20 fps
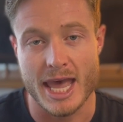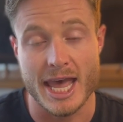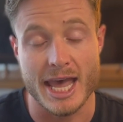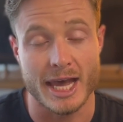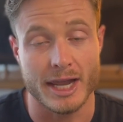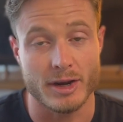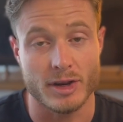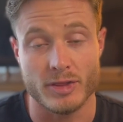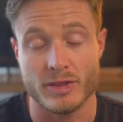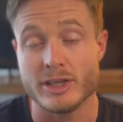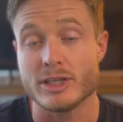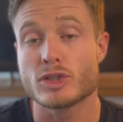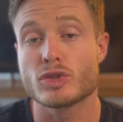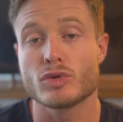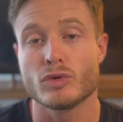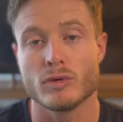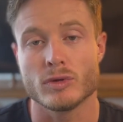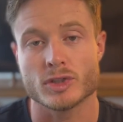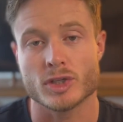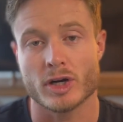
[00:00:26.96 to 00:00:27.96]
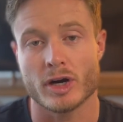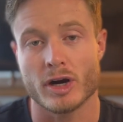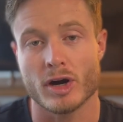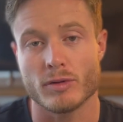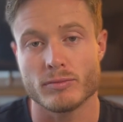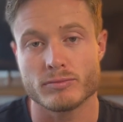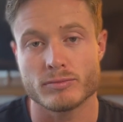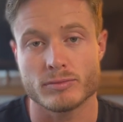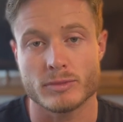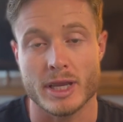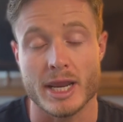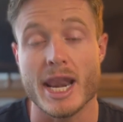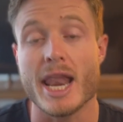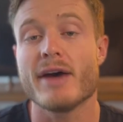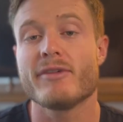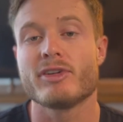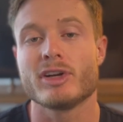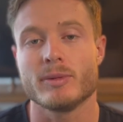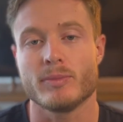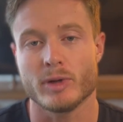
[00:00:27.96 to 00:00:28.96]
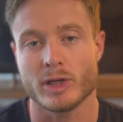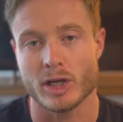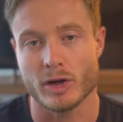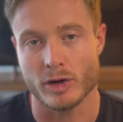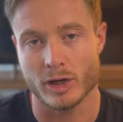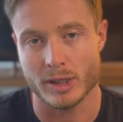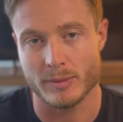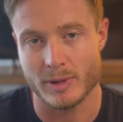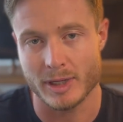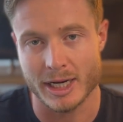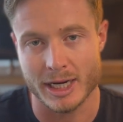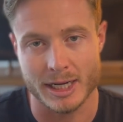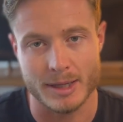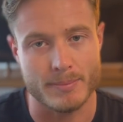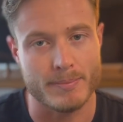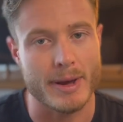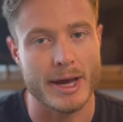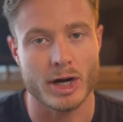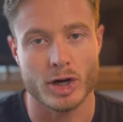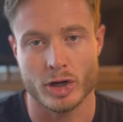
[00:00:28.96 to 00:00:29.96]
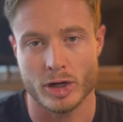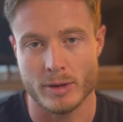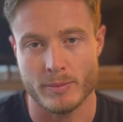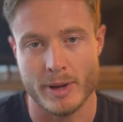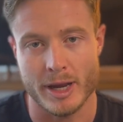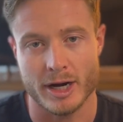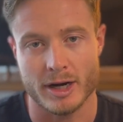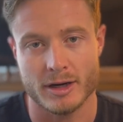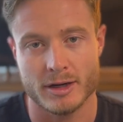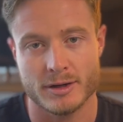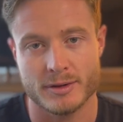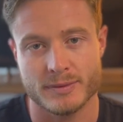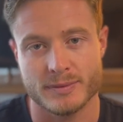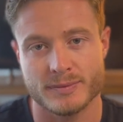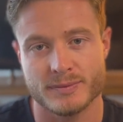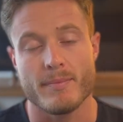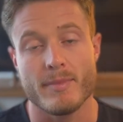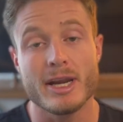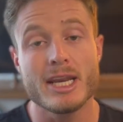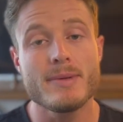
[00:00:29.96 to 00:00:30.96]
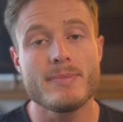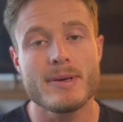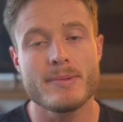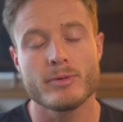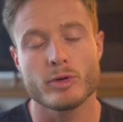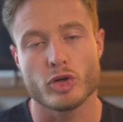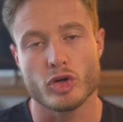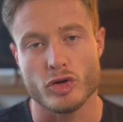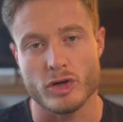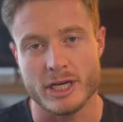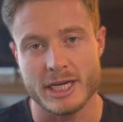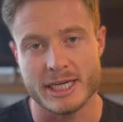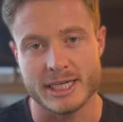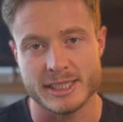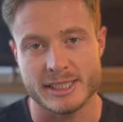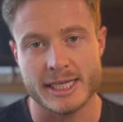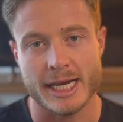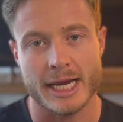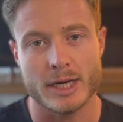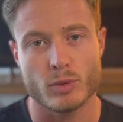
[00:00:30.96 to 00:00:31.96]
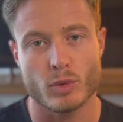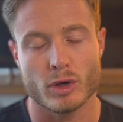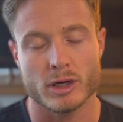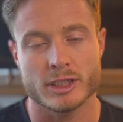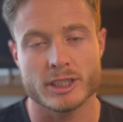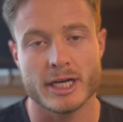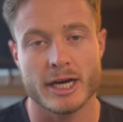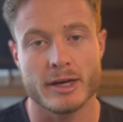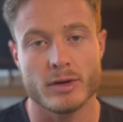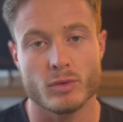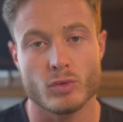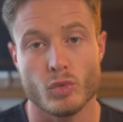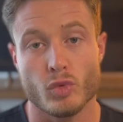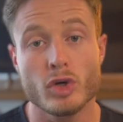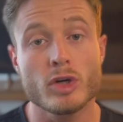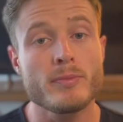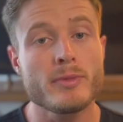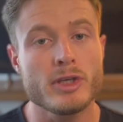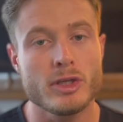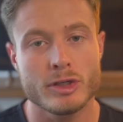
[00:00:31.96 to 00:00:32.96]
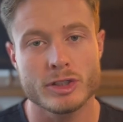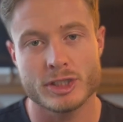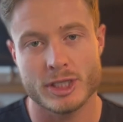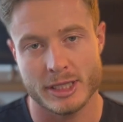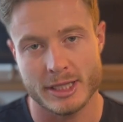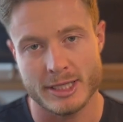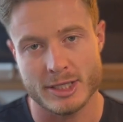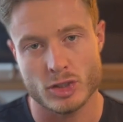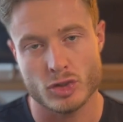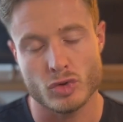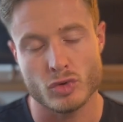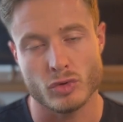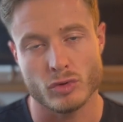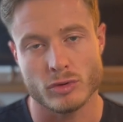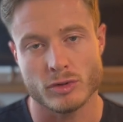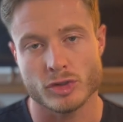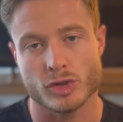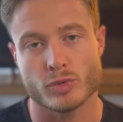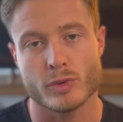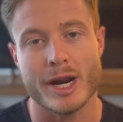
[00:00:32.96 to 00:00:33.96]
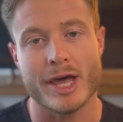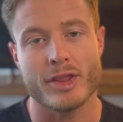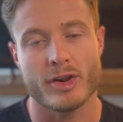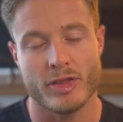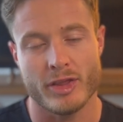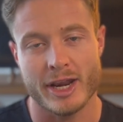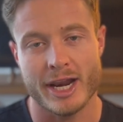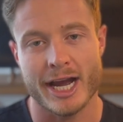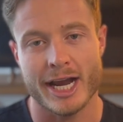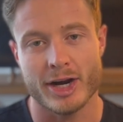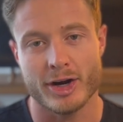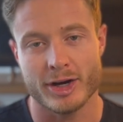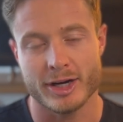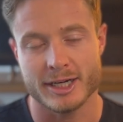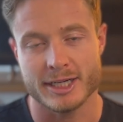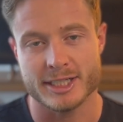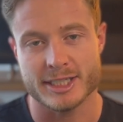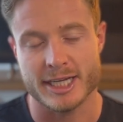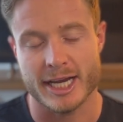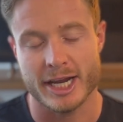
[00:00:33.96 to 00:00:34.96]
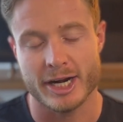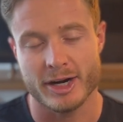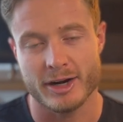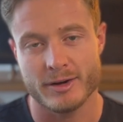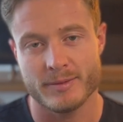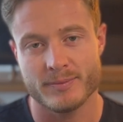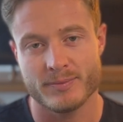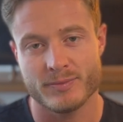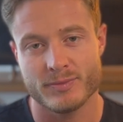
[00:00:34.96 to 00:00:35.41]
And these tools are inevitably going to be getting better and better. Many people who need design work done will be using these tools rather than hiring a designer.